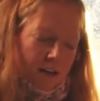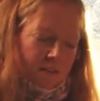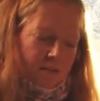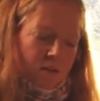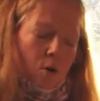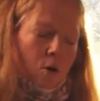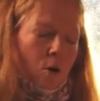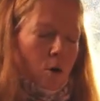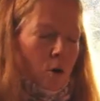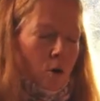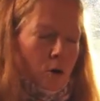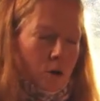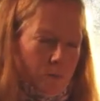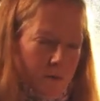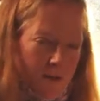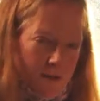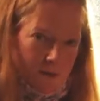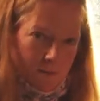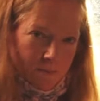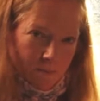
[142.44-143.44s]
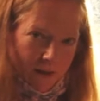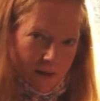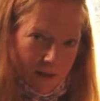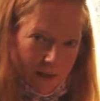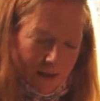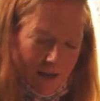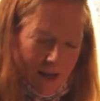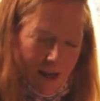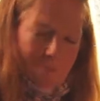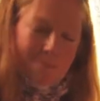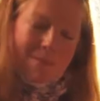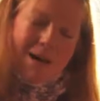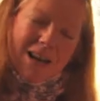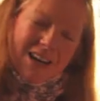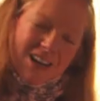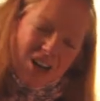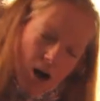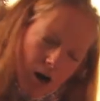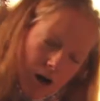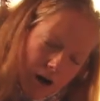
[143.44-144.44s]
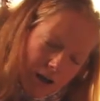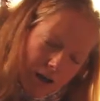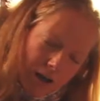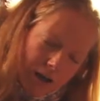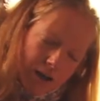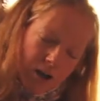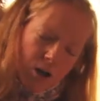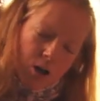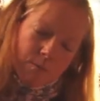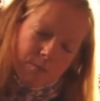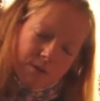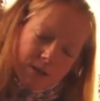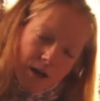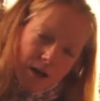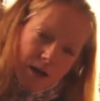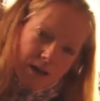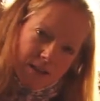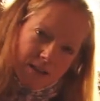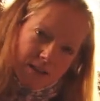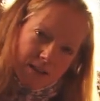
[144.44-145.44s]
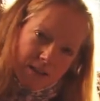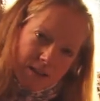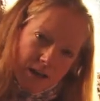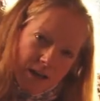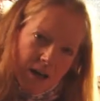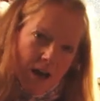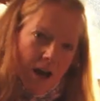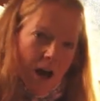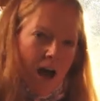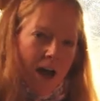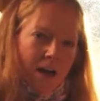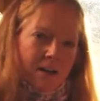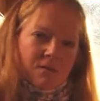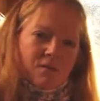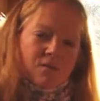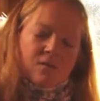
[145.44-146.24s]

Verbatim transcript: I've always been a melancholic, uptight and